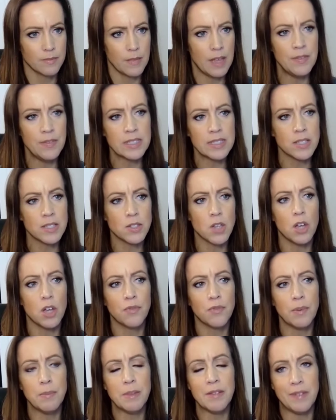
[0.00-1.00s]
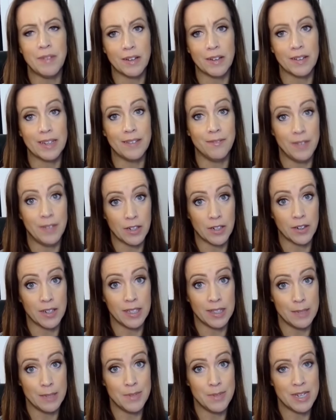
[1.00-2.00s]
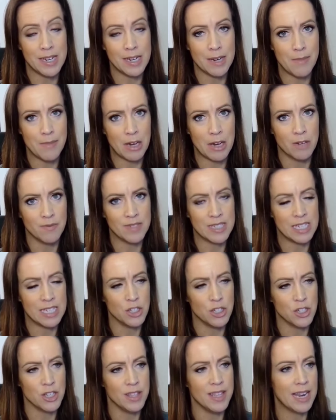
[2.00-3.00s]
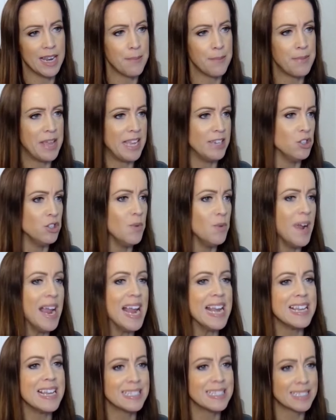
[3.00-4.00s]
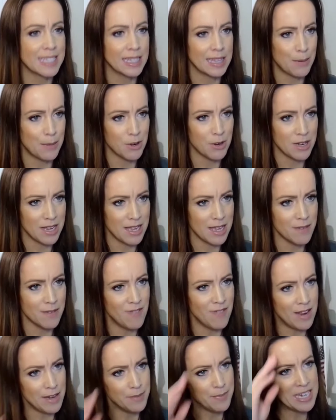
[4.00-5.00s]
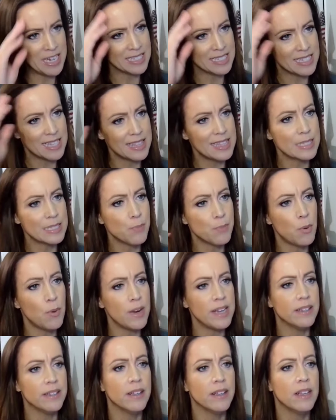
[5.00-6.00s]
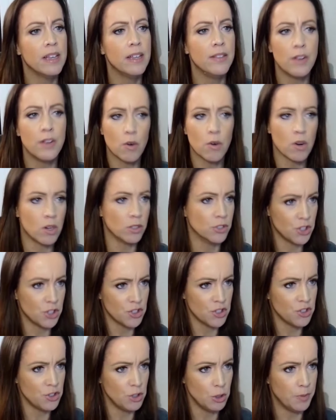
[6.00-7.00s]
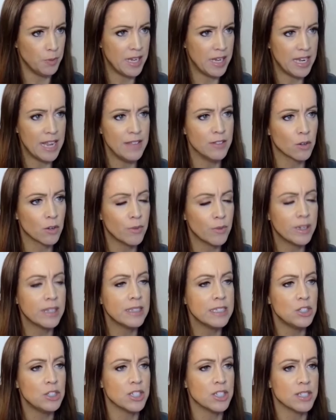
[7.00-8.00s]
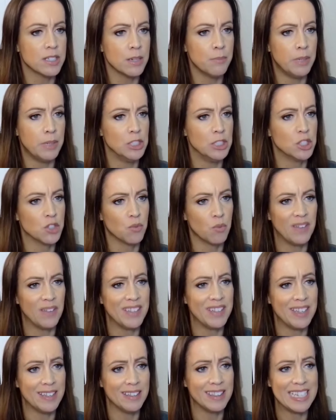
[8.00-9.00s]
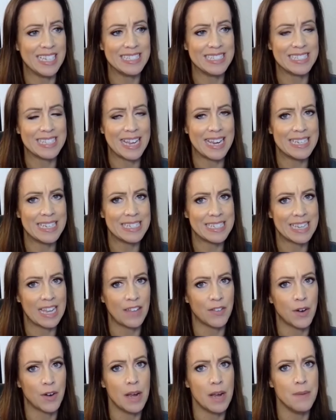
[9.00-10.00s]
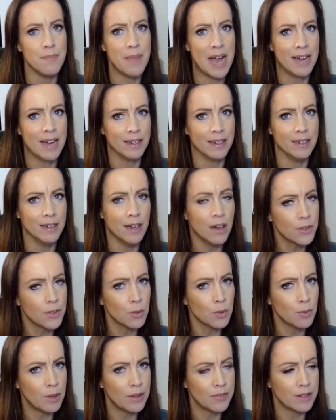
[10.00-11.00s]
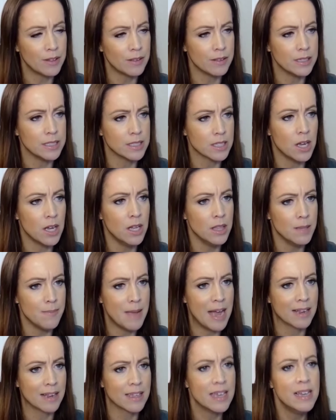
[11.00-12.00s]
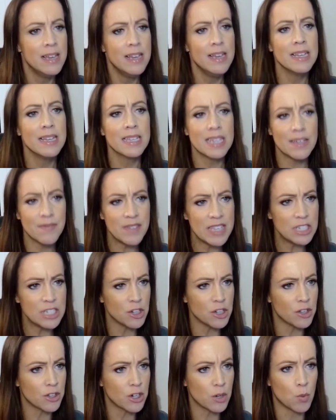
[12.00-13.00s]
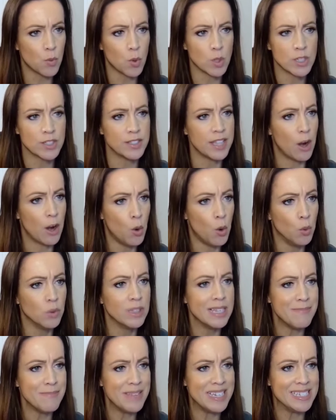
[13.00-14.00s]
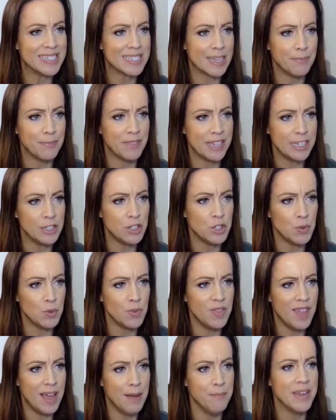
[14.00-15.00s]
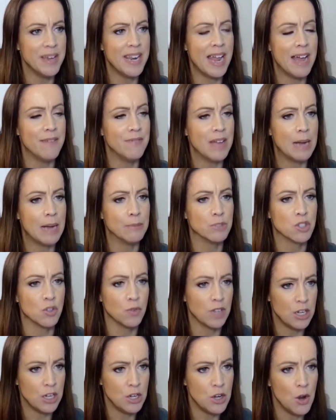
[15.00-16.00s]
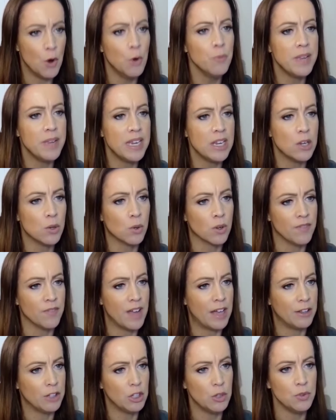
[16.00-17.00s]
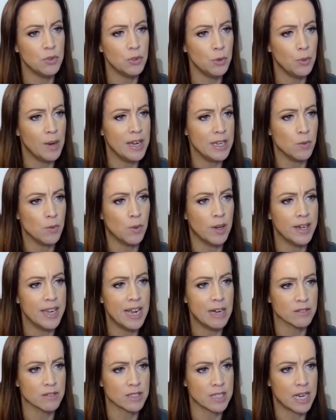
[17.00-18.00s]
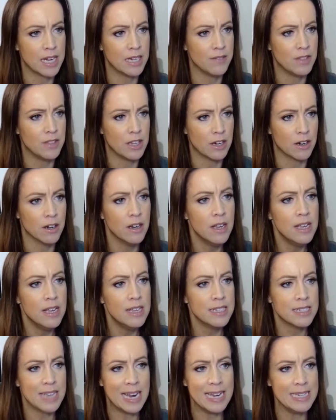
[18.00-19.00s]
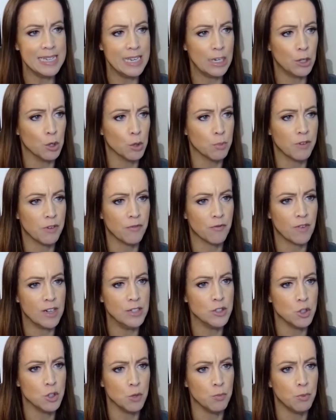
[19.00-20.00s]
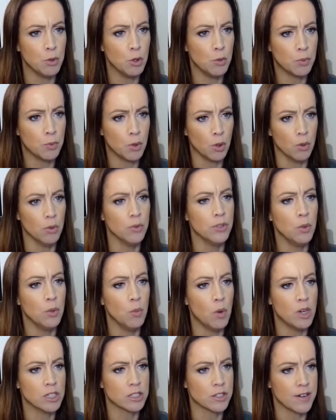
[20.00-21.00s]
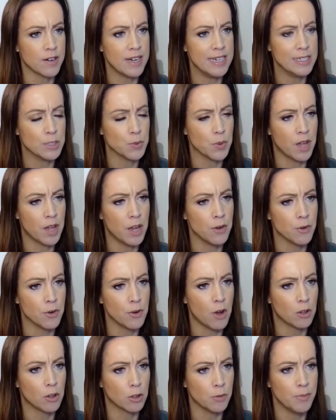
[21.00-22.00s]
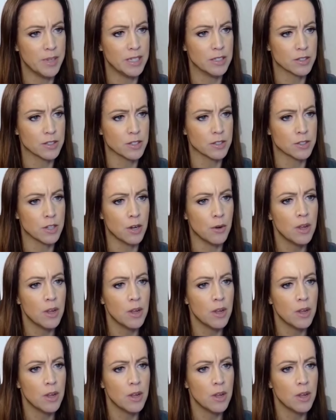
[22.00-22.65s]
this is all from the very, very limited amount of attention that I pay to any celebrity event, because at this point, they're all just stupid, and they're really just a bunch of wealthy elites getting together and patting other wealthy elites on the back, giving each other awards that only mean something to them, but have absolutely no meaning or value to anyone outside of their tight-knit group of friends who poop gold and wash their hands with $100 bills. So